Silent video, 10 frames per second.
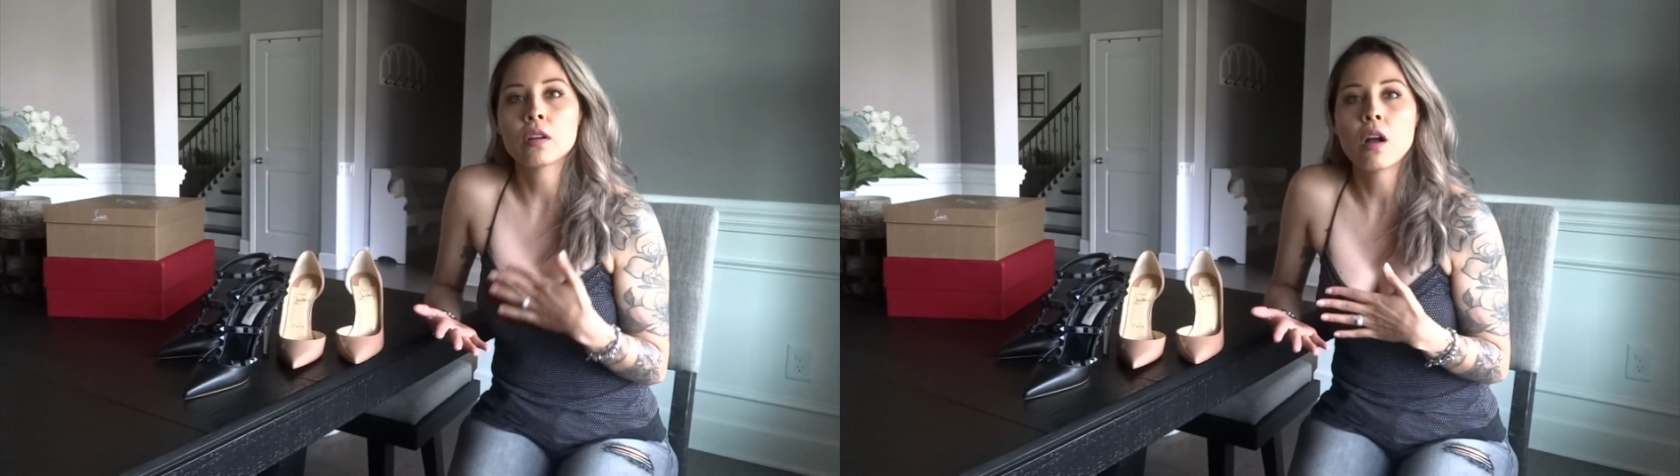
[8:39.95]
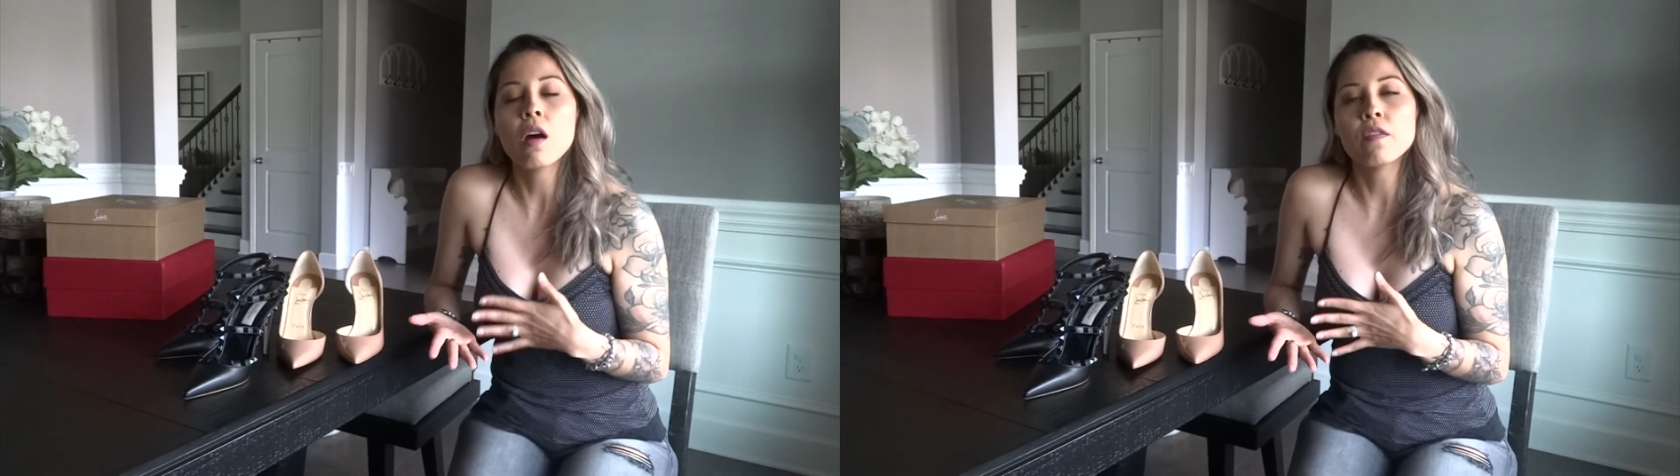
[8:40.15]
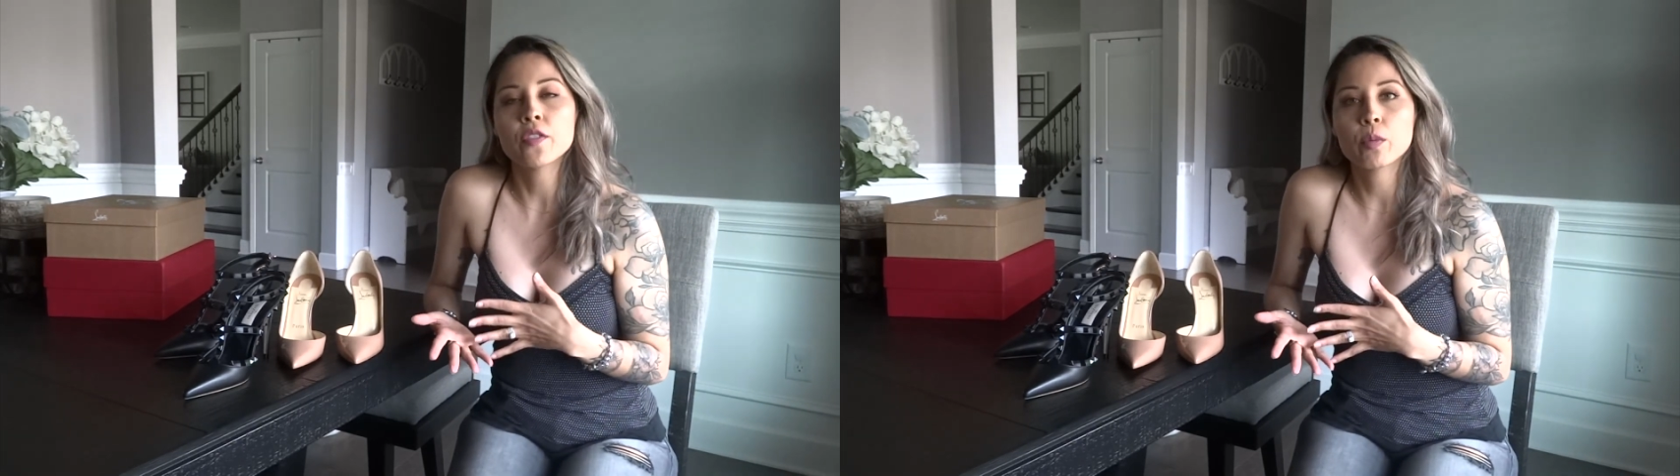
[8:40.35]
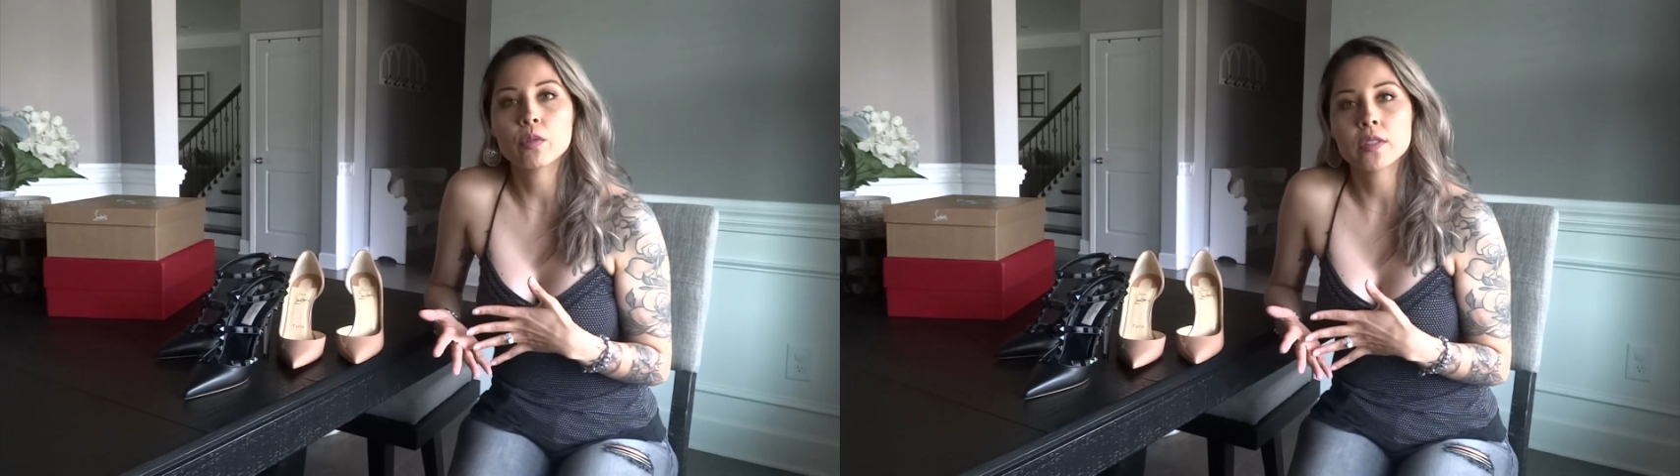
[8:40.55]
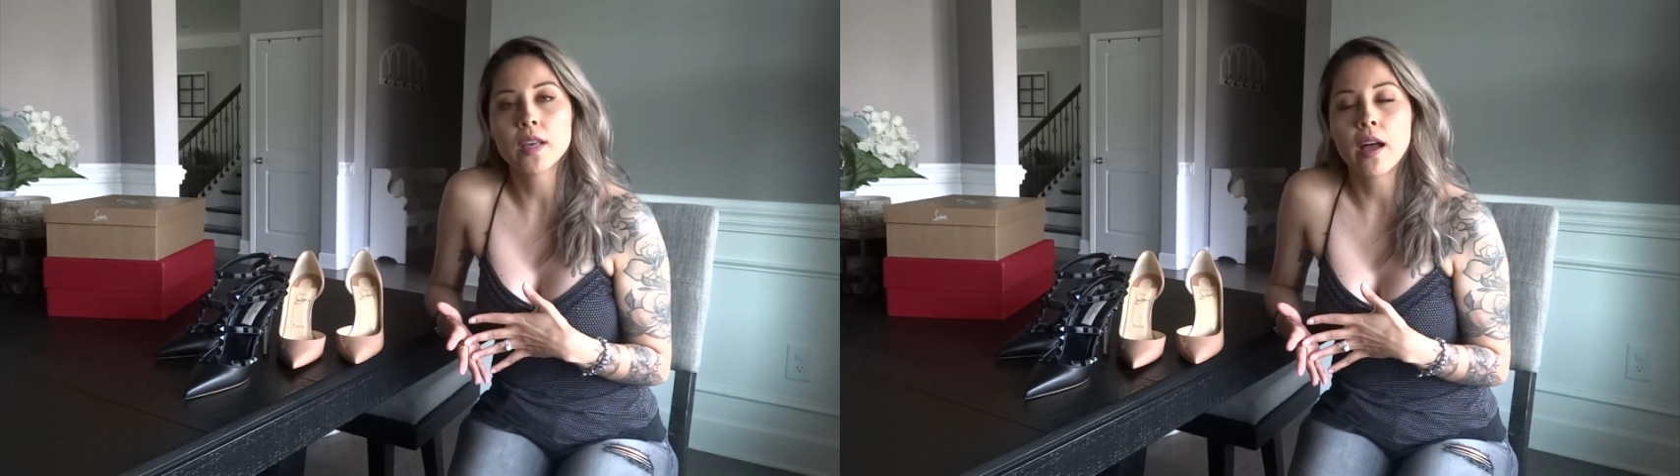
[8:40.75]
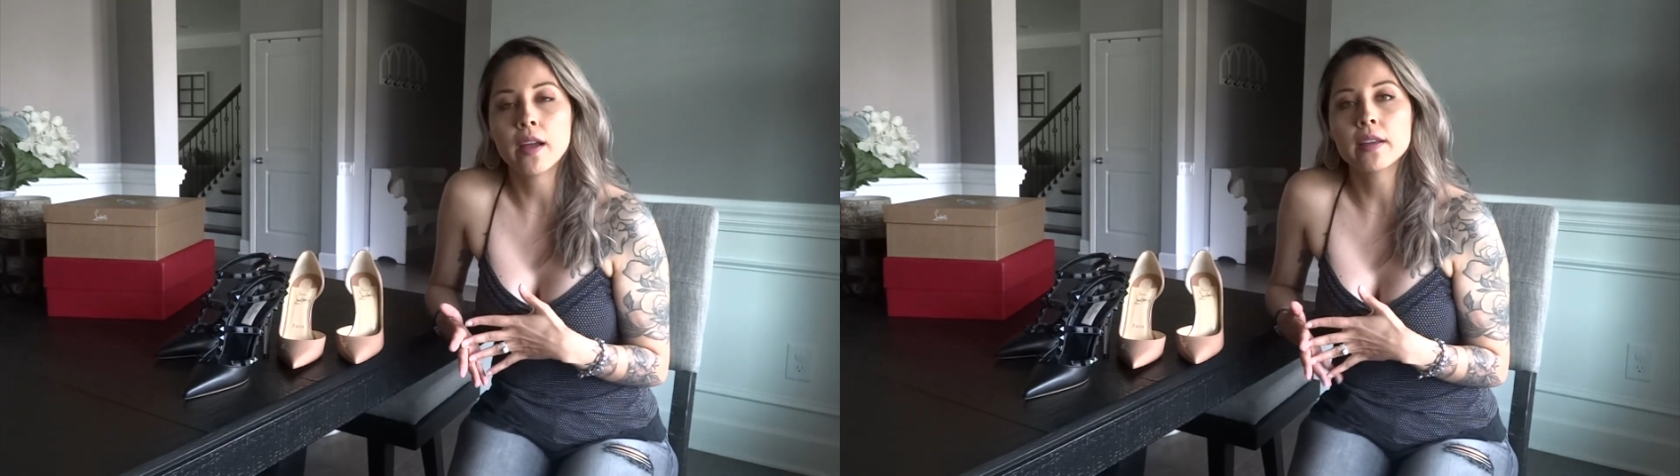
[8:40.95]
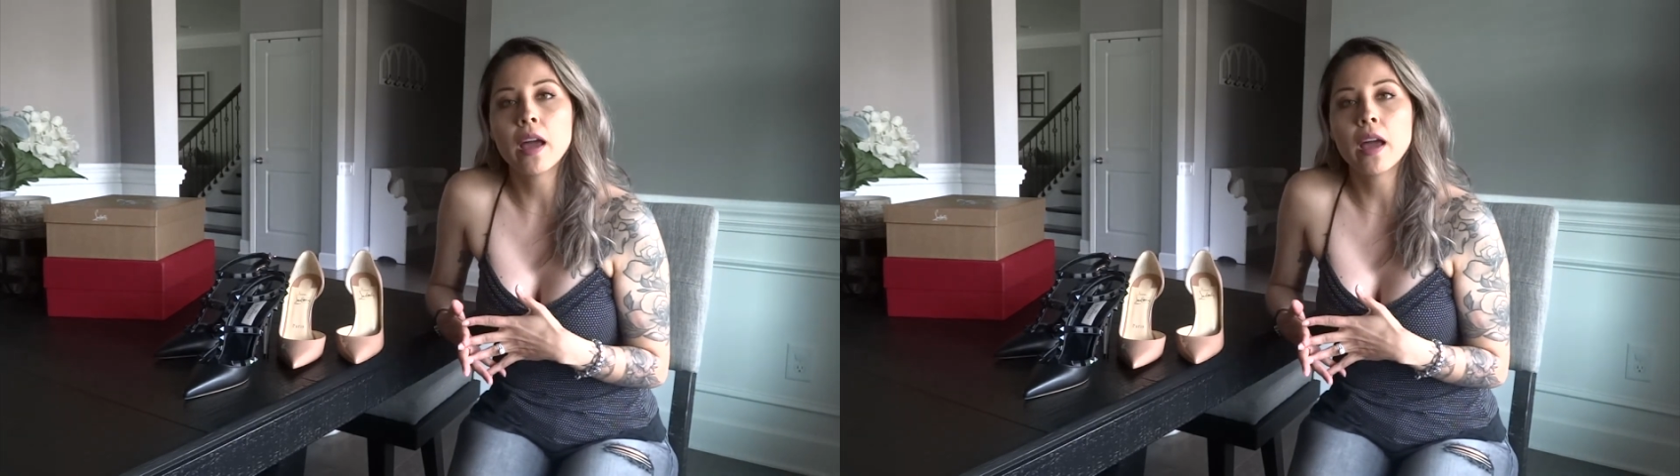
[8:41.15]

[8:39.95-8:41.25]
comfortable side.